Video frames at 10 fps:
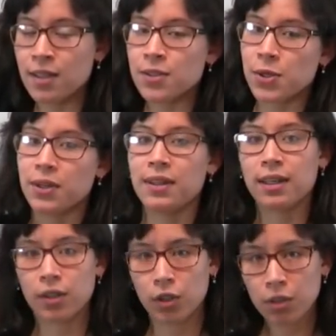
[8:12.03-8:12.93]
So I think
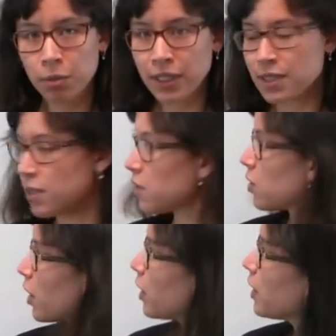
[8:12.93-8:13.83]
a good place to
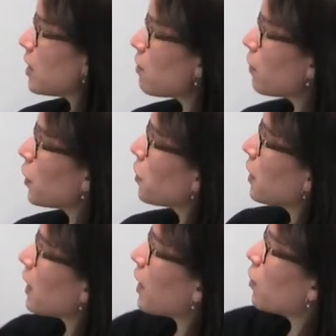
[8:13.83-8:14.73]
start is
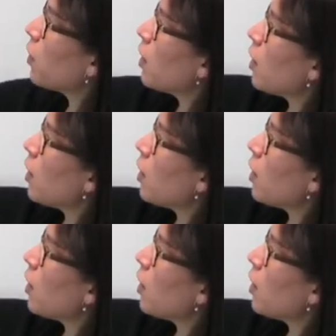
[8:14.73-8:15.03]
figuring out